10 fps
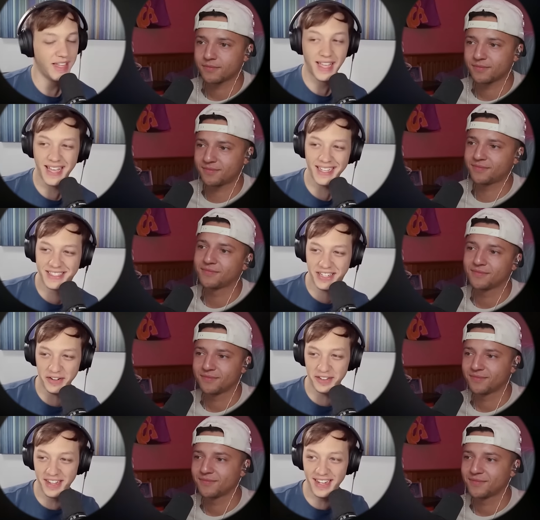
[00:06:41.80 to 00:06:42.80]
Speaker 1: the kids
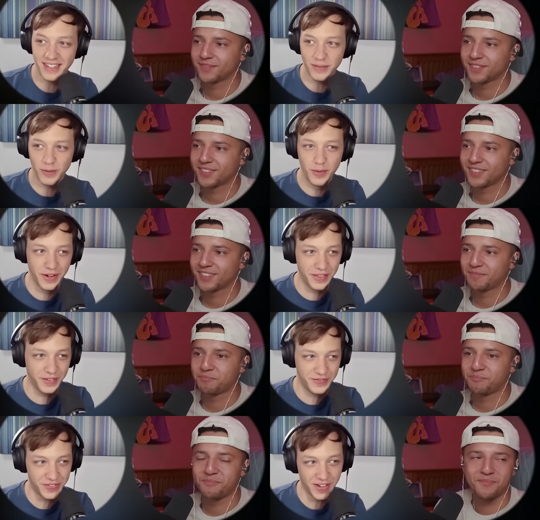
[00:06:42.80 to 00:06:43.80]
are like, where
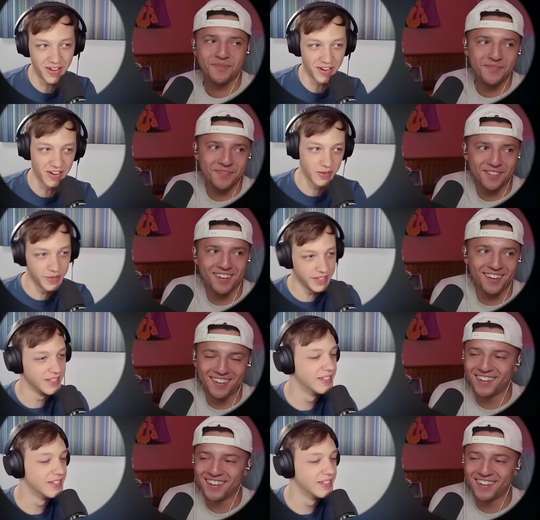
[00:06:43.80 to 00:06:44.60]
the fuck are we?